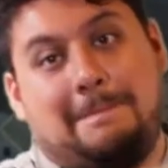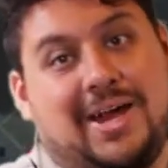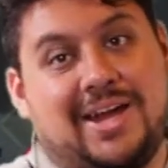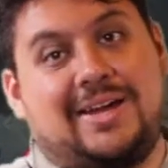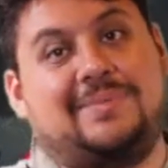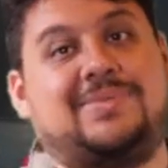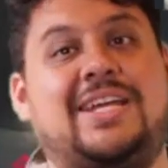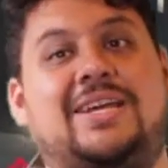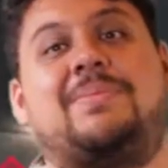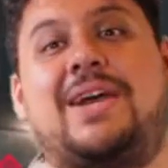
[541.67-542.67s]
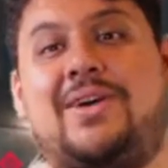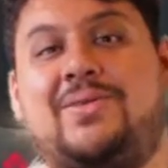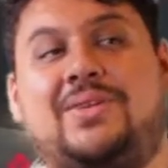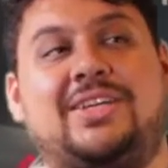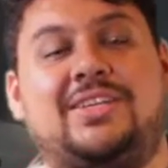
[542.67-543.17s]
bam, take them
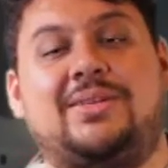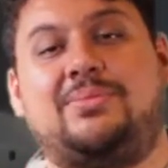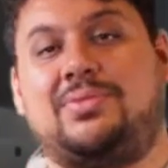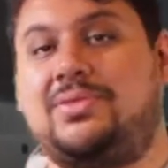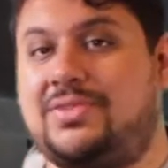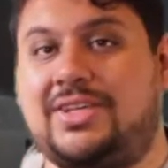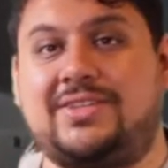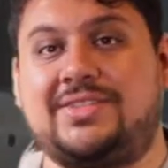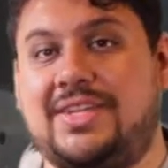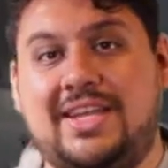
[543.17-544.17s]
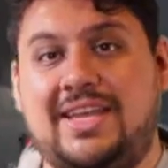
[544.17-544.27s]
out, kill them, brutal kills.